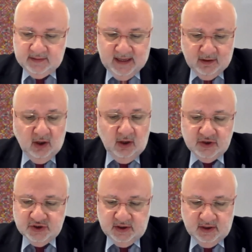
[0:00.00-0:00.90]

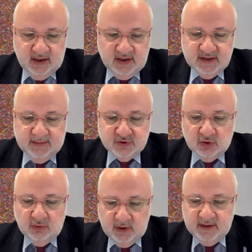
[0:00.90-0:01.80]
technology is
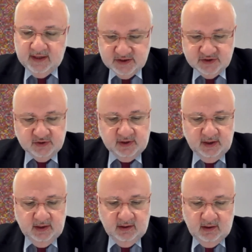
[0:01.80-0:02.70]
absolutely
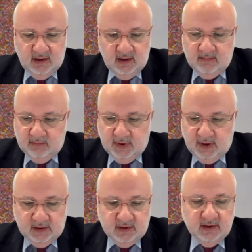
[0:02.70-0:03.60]
necessary,
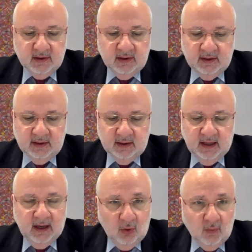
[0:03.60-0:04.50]
but
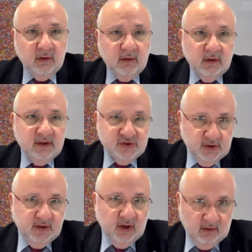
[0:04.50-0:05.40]
alone is
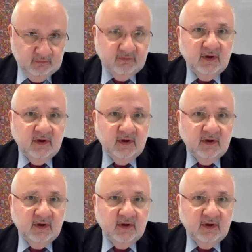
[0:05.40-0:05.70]
not enough.